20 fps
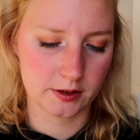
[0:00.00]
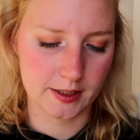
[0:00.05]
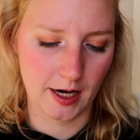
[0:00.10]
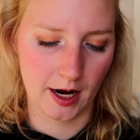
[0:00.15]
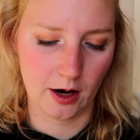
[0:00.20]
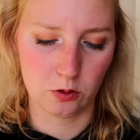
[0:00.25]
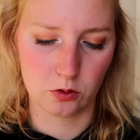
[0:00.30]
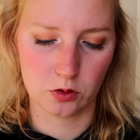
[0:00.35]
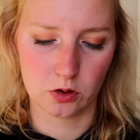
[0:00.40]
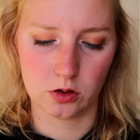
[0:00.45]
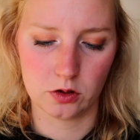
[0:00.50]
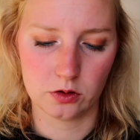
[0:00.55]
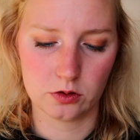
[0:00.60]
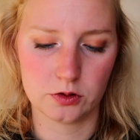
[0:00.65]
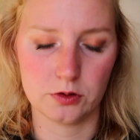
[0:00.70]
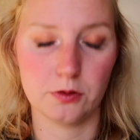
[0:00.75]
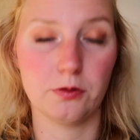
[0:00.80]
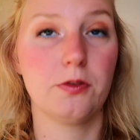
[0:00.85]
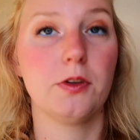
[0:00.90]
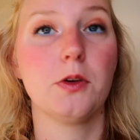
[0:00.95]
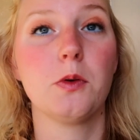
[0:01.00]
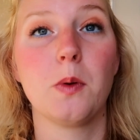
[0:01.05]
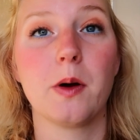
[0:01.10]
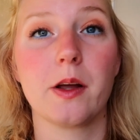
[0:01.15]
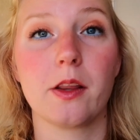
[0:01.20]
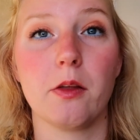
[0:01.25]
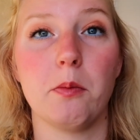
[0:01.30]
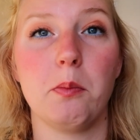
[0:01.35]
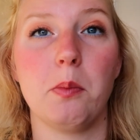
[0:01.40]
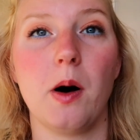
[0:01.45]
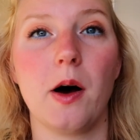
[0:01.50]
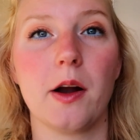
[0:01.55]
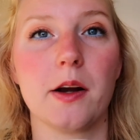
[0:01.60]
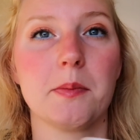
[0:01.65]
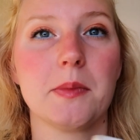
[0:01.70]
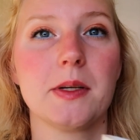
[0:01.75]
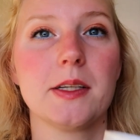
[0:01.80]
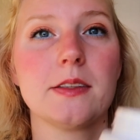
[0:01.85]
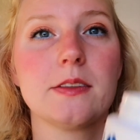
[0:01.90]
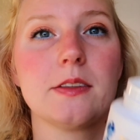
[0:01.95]
down to feel where the
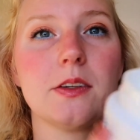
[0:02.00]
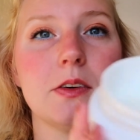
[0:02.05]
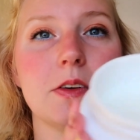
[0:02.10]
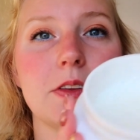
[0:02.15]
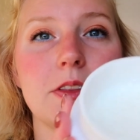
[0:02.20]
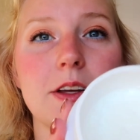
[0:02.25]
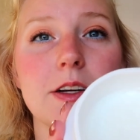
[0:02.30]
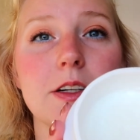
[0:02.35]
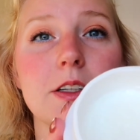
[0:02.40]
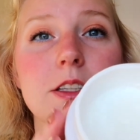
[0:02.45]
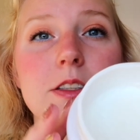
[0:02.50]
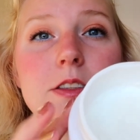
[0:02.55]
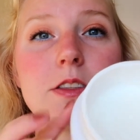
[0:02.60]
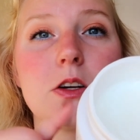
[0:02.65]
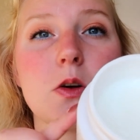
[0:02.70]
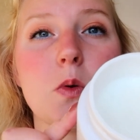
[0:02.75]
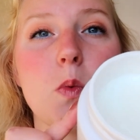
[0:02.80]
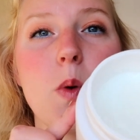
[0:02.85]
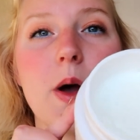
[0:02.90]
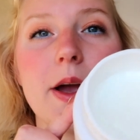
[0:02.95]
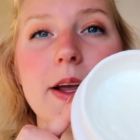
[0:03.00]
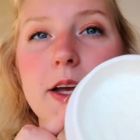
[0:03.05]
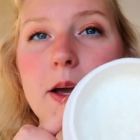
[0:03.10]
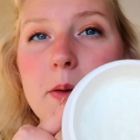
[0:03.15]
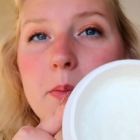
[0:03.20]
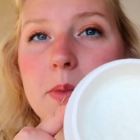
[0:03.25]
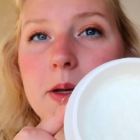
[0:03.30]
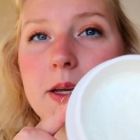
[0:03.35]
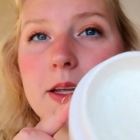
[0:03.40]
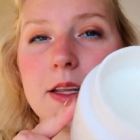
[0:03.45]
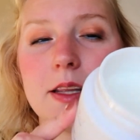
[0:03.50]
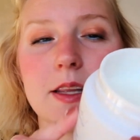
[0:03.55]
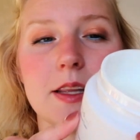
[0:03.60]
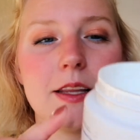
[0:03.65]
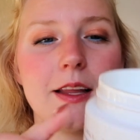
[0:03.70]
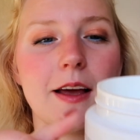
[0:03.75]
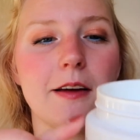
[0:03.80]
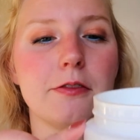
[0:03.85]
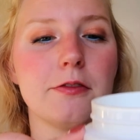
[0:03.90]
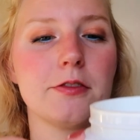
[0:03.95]
bottom is, so there is quite a bit
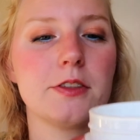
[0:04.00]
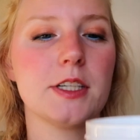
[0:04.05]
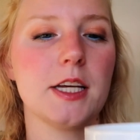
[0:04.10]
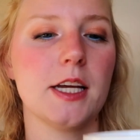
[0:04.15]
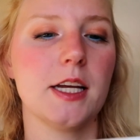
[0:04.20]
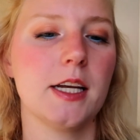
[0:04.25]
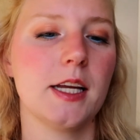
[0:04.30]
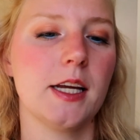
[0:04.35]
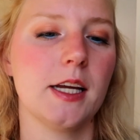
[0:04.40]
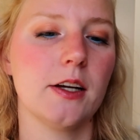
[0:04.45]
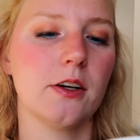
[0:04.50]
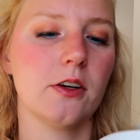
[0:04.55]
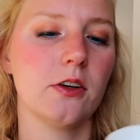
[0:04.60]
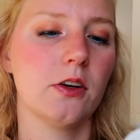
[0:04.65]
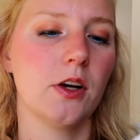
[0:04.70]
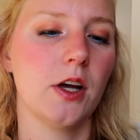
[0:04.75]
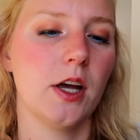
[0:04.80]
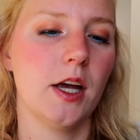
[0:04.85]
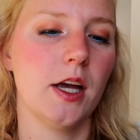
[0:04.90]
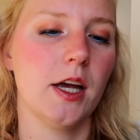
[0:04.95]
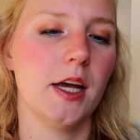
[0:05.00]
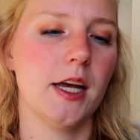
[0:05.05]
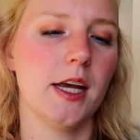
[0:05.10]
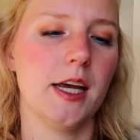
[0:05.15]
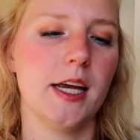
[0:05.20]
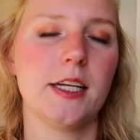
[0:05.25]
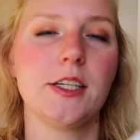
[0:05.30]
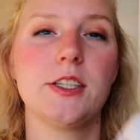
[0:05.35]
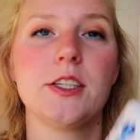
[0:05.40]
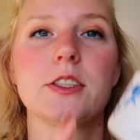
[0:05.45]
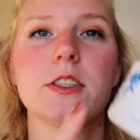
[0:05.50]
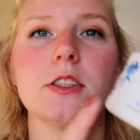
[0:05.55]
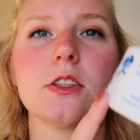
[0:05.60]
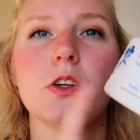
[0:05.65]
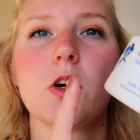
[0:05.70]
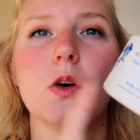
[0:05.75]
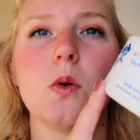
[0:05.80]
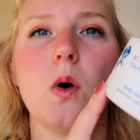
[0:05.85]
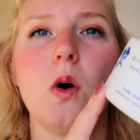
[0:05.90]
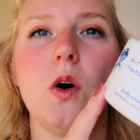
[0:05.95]
left in here. It doesn't
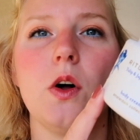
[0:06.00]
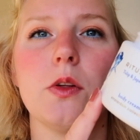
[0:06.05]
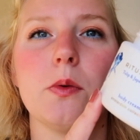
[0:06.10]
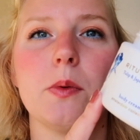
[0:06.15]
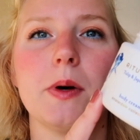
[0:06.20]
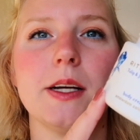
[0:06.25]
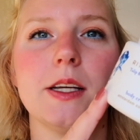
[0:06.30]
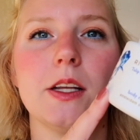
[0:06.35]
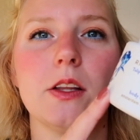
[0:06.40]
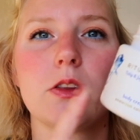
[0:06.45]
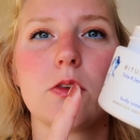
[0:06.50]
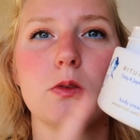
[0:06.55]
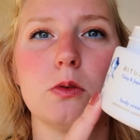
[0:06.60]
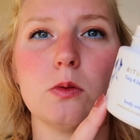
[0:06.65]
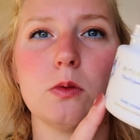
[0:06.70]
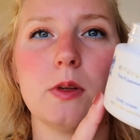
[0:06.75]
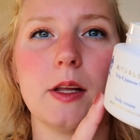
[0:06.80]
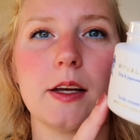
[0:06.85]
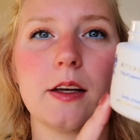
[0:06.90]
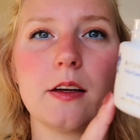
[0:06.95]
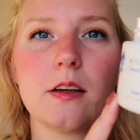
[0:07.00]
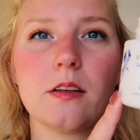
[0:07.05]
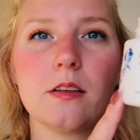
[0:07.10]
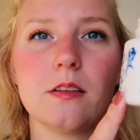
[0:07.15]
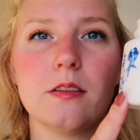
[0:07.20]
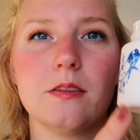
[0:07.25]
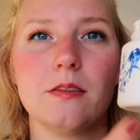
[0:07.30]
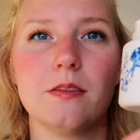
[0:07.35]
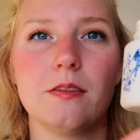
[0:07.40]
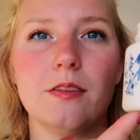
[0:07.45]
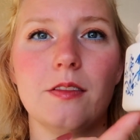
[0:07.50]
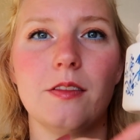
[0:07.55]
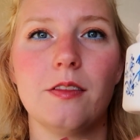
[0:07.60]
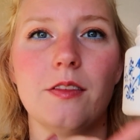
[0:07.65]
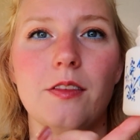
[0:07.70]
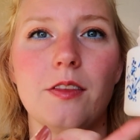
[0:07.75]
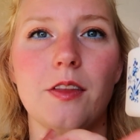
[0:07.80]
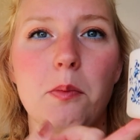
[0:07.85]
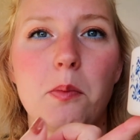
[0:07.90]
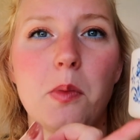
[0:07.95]
go all the way through like
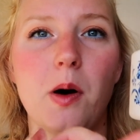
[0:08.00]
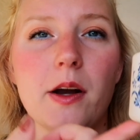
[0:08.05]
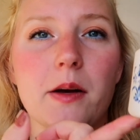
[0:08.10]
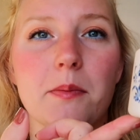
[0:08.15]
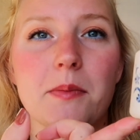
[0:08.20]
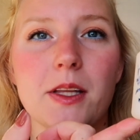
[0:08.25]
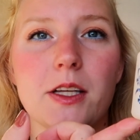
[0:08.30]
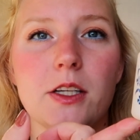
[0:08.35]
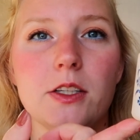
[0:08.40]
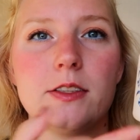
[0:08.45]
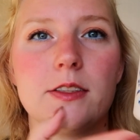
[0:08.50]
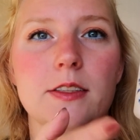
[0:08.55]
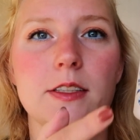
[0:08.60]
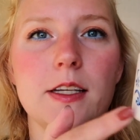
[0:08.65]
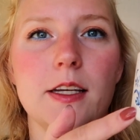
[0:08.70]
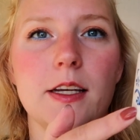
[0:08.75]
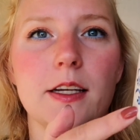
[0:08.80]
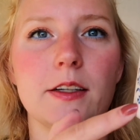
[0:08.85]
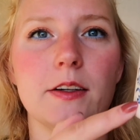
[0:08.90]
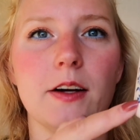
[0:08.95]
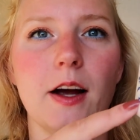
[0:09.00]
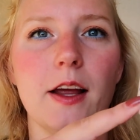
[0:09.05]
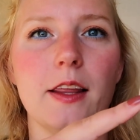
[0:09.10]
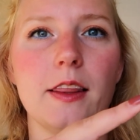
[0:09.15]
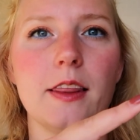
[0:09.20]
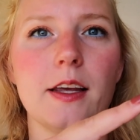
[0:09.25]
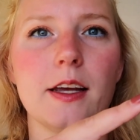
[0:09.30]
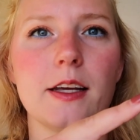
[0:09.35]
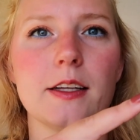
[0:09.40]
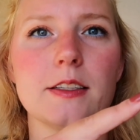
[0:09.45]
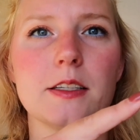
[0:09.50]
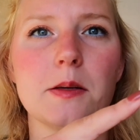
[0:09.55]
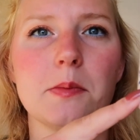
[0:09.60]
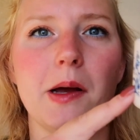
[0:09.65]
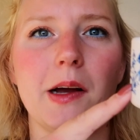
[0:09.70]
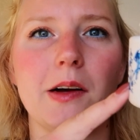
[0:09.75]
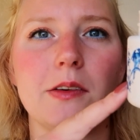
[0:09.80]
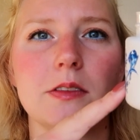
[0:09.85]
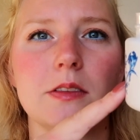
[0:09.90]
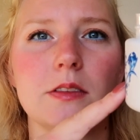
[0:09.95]
the bottom that you see here. I think it's
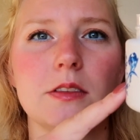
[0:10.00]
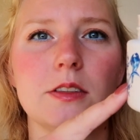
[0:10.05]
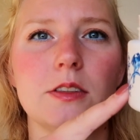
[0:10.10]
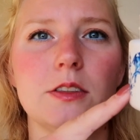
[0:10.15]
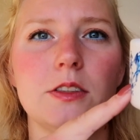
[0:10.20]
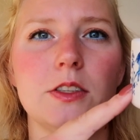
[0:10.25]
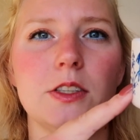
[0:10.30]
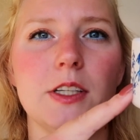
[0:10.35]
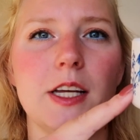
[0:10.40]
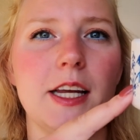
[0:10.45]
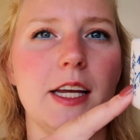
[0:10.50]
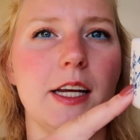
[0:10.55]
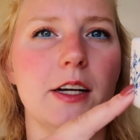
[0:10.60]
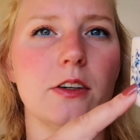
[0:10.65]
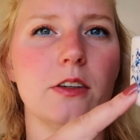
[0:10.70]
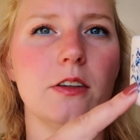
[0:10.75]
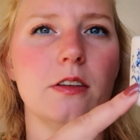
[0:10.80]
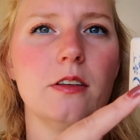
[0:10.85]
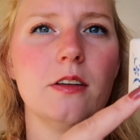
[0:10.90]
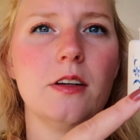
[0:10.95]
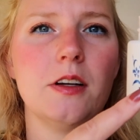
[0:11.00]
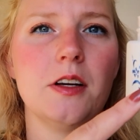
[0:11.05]
about to here,